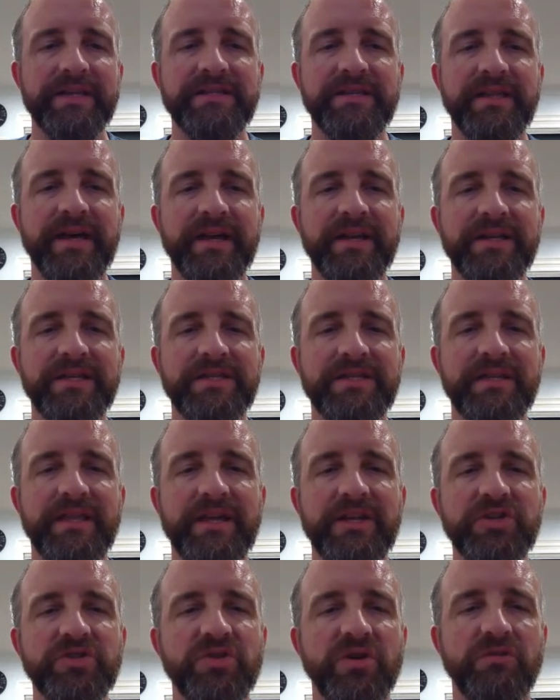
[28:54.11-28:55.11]
So that is
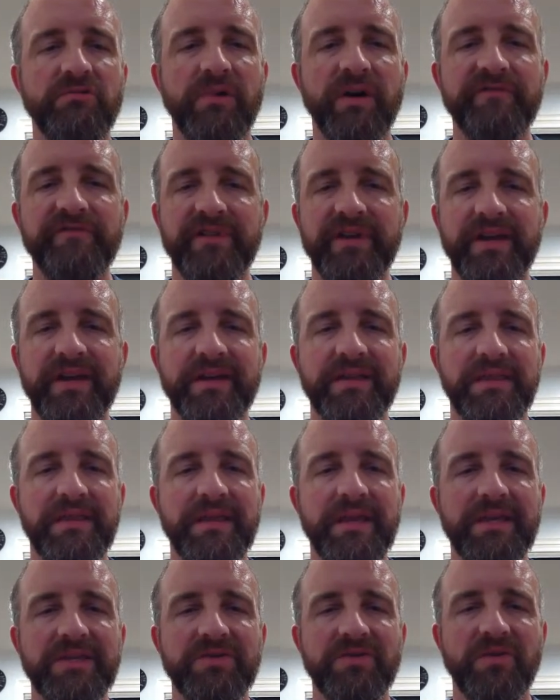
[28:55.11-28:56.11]
sort of roughly
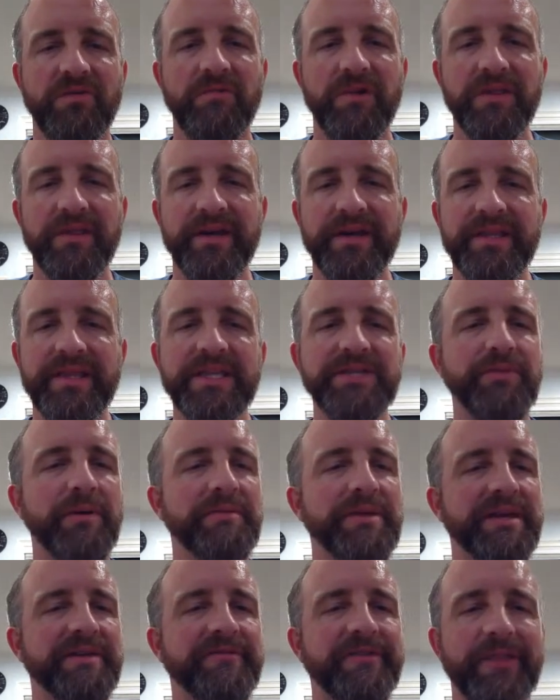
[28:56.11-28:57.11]
in sort of one line. That's
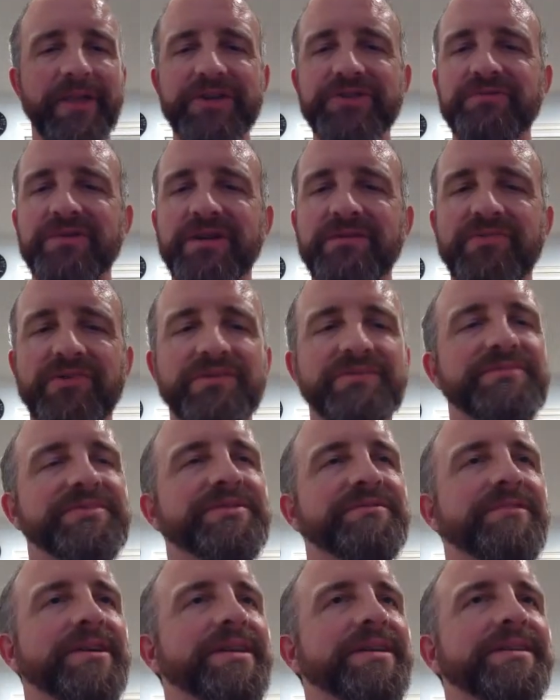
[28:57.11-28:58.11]
probably even less readable
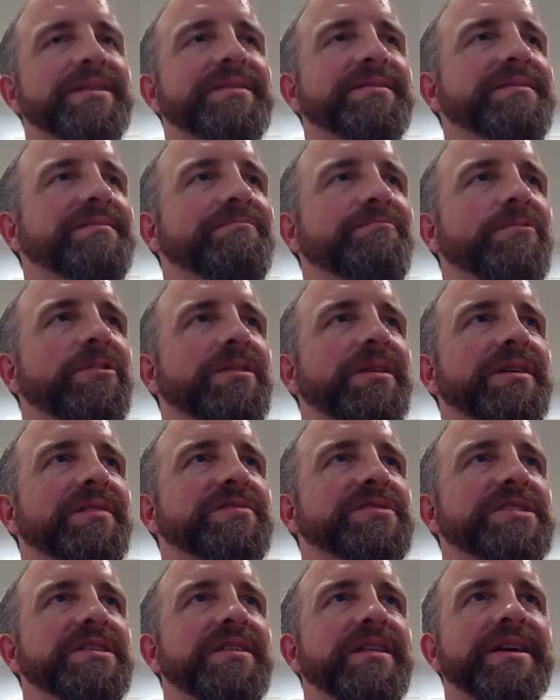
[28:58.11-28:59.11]
to write it in one line of
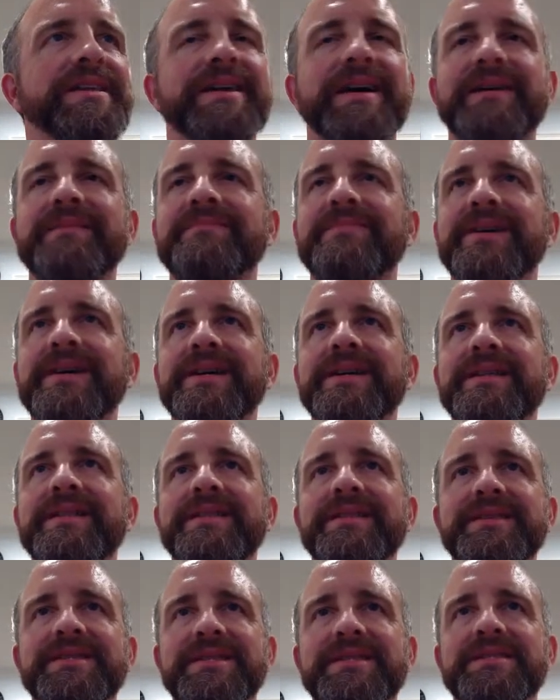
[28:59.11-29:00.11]
C like that, but
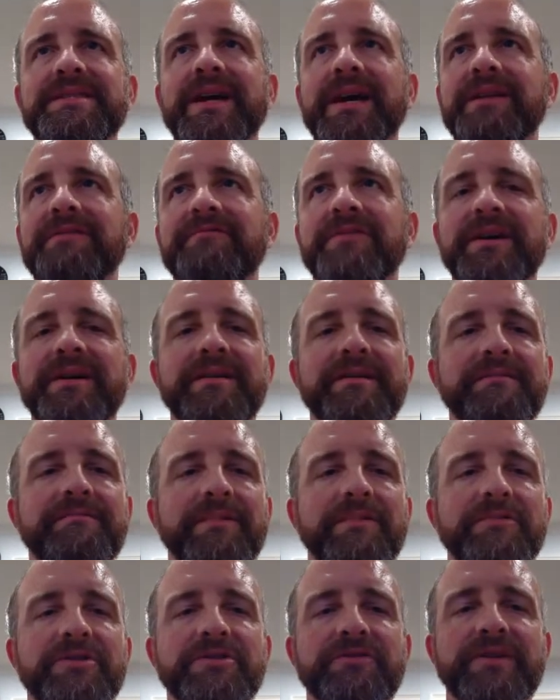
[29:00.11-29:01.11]
this is kind of what
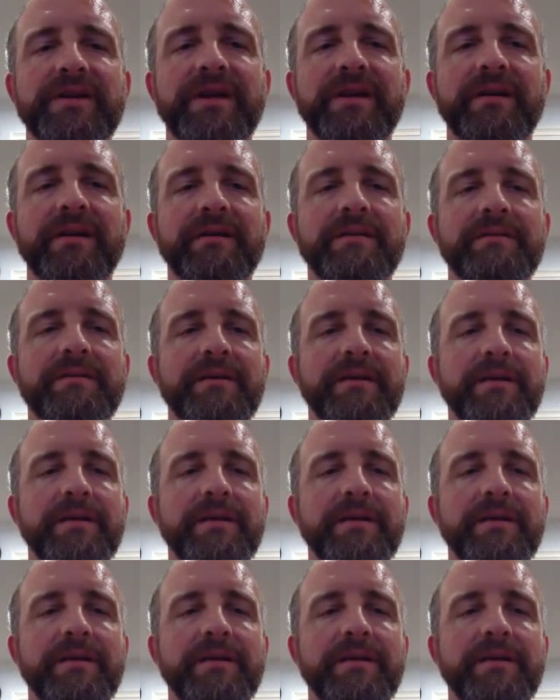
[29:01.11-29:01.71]
we're doing here.